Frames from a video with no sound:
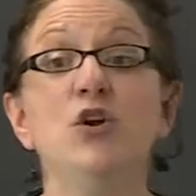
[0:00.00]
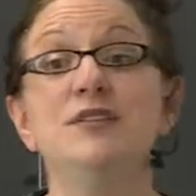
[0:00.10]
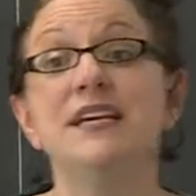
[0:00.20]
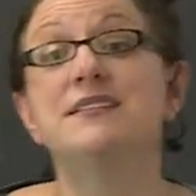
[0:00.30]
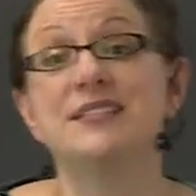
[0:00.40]

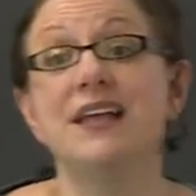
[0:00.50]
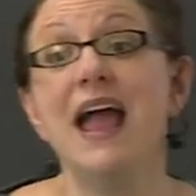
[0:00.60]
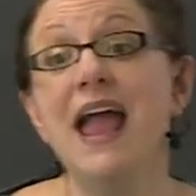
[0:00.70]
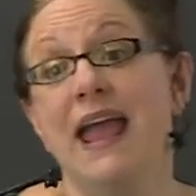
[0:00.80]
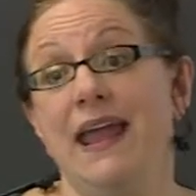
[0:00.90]
using
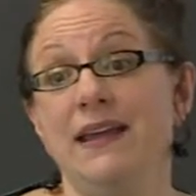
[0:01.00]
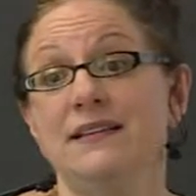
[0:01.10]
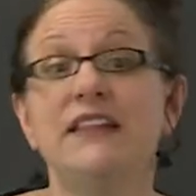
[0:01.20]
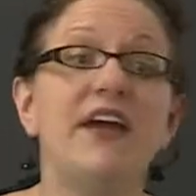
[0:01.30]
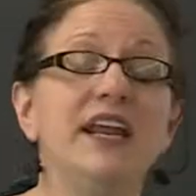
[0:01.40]

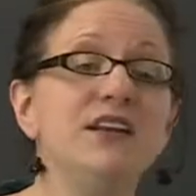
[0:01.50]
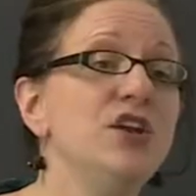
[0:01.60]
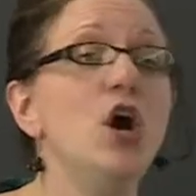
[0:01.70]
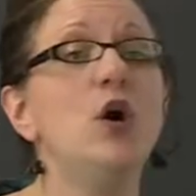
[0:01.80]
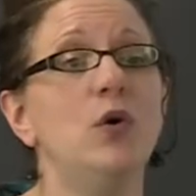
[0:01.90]
slang that they
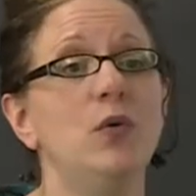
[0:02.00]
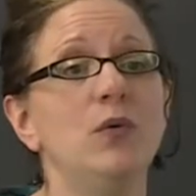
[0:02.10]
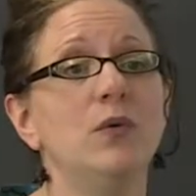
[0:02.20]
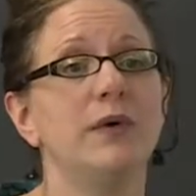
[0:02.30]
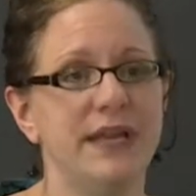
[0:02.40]
didn't
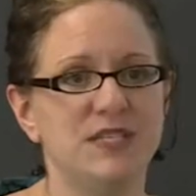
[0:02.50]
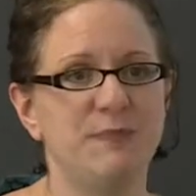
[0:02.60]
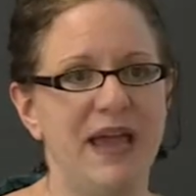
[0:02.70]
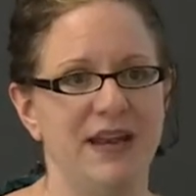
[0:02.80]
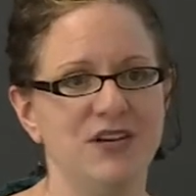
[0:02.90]
know in
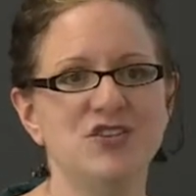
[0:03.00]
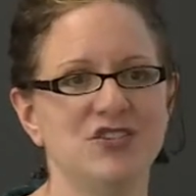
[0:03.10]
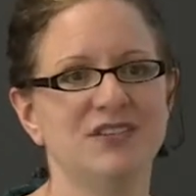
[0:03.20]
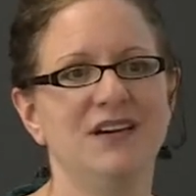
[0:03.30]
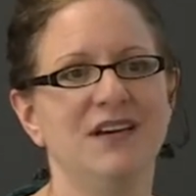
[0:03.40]

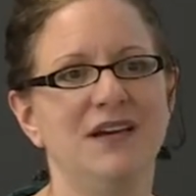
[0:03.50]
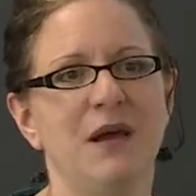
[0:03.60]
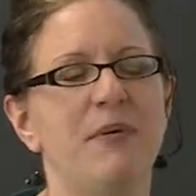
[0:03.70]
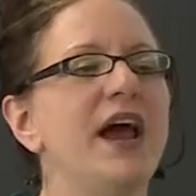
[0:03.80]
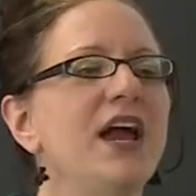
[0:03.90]
Spanish
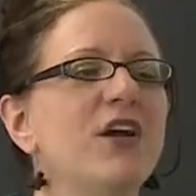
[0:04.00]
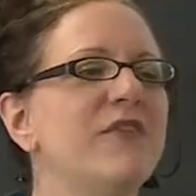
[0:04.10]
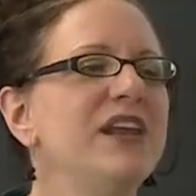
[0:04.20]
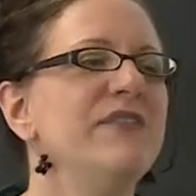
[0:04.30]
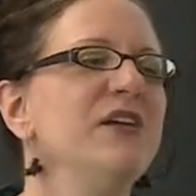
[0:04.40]
but I
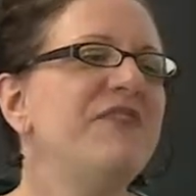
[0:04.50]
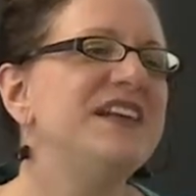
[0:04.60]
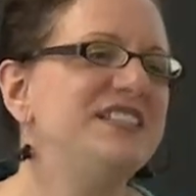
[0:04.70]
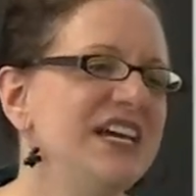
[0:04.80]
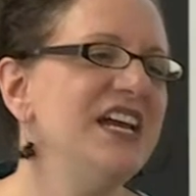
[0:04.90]
argue that even if
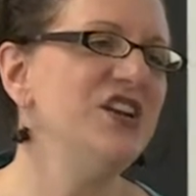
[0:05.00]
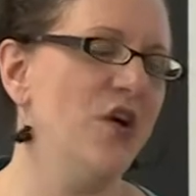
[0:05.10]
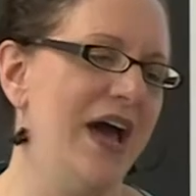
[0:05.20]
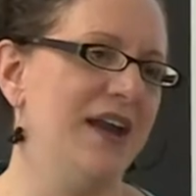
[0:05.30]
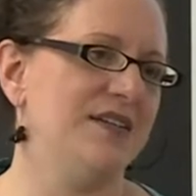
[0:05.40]
they did
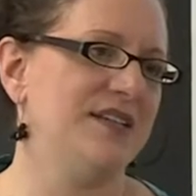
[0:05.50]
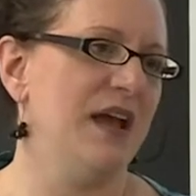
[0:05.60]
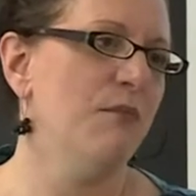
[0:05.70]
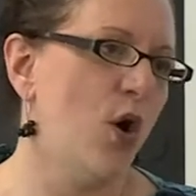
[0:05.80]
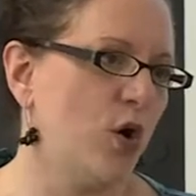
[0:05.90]
know how to
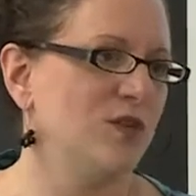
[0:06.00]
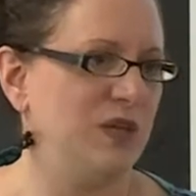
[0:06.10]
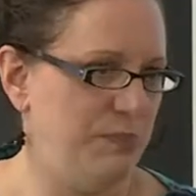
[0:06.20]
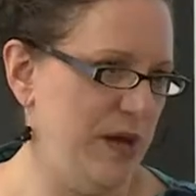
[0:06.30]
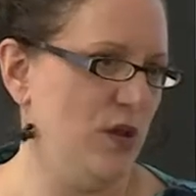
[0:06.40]
say mocos
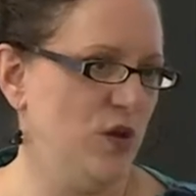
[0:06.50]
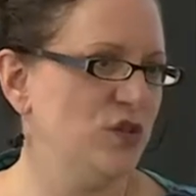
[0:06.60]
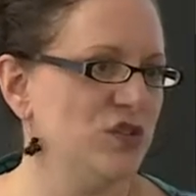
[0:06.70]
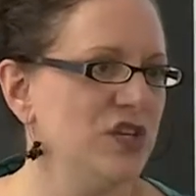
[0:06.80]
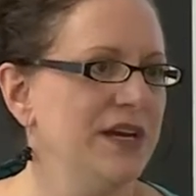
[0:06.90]
y
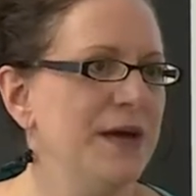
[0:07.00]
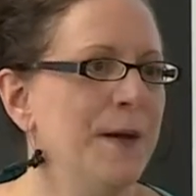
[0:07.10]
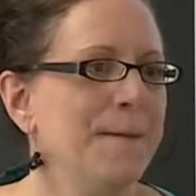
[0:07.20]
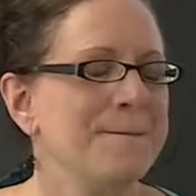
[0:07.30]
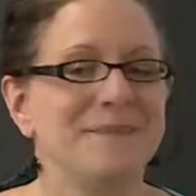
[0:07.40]
pedos,
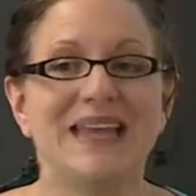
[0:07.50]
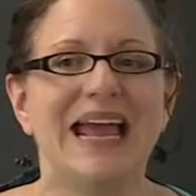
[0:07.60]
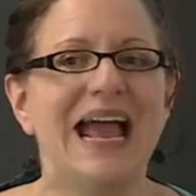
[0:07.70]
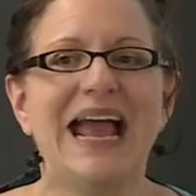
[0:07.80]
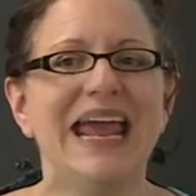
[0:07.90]

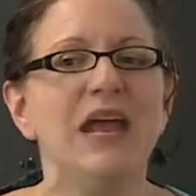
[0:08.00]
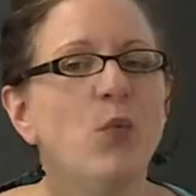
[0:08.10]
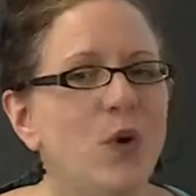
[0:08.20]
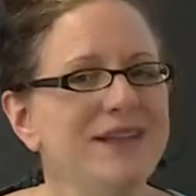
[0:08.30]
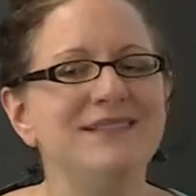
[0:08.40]

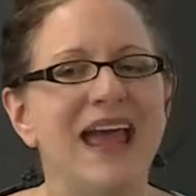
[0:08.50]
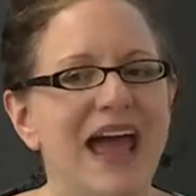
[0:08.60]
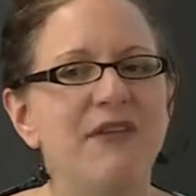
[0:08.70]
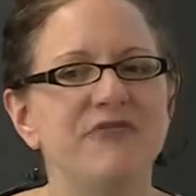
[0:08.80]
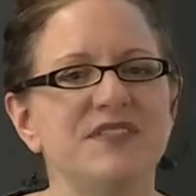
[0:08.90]
it wouldn't
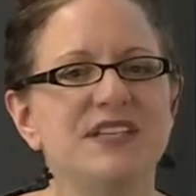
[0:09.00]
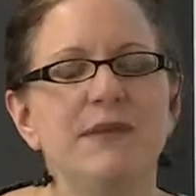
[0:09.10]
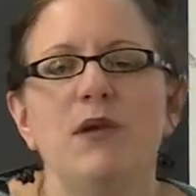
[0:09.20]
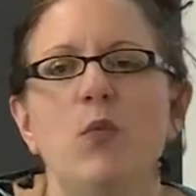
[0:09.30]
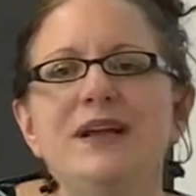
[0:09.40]
have the
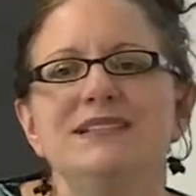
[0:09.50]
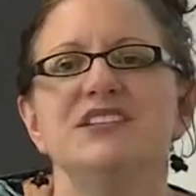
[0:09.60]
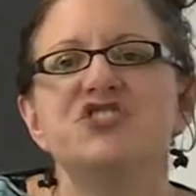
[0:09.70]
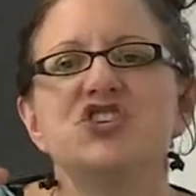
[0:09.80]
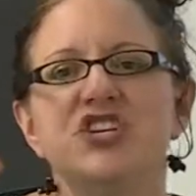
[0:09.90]
same, it wouldn't
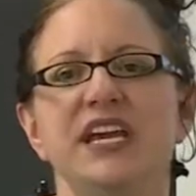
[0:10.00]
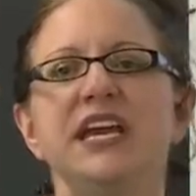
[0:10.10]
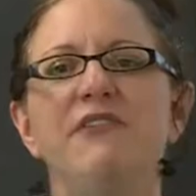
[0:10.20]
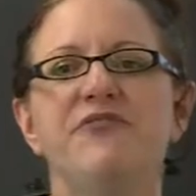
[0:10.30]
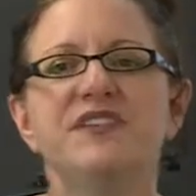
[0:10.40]

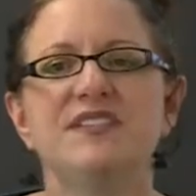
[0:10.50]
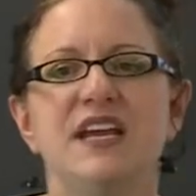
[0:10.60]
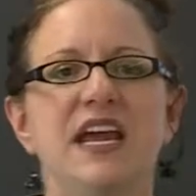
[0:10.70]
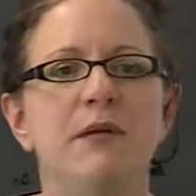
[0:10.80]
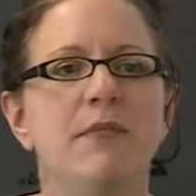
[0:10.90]
achieve the
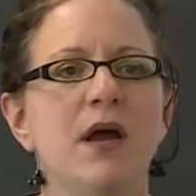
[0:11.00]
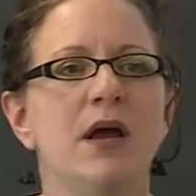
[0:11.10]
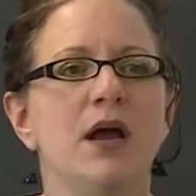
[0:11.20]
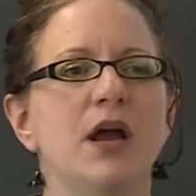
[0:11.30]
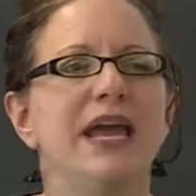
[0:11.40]
same
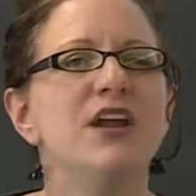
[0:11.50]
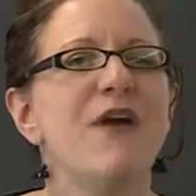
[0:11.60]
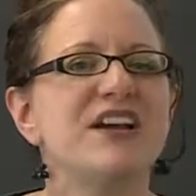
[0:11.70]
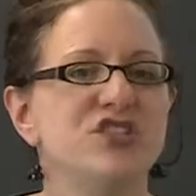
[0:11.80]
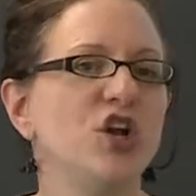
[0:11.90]

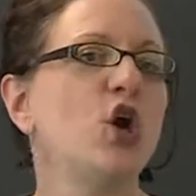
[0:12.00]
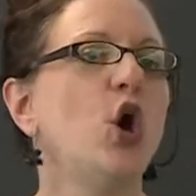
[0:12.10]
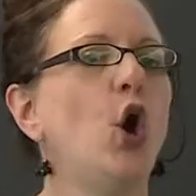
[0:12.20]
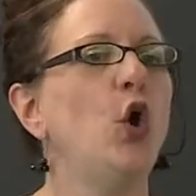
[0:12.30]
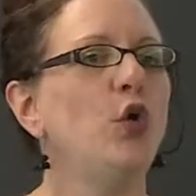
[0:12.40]
interactional
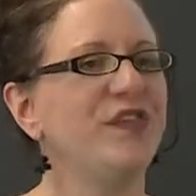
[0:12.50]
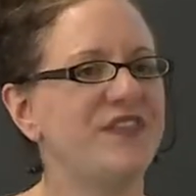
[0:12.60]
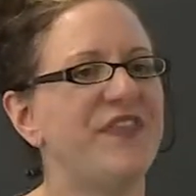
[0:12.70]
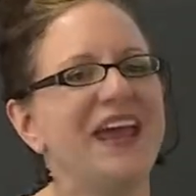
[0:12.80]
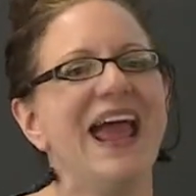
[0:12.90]
goals
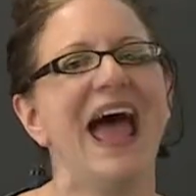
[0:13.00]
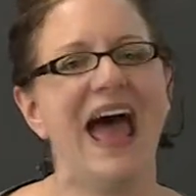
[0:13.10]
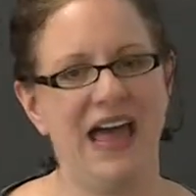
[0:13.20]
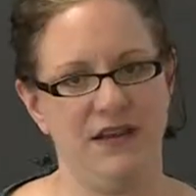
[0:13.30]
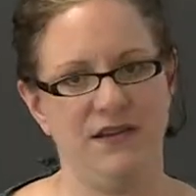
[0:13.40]
that they
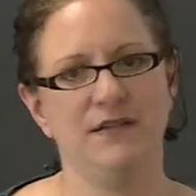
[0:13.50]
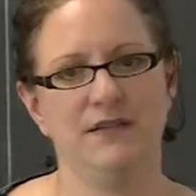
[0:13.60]
had.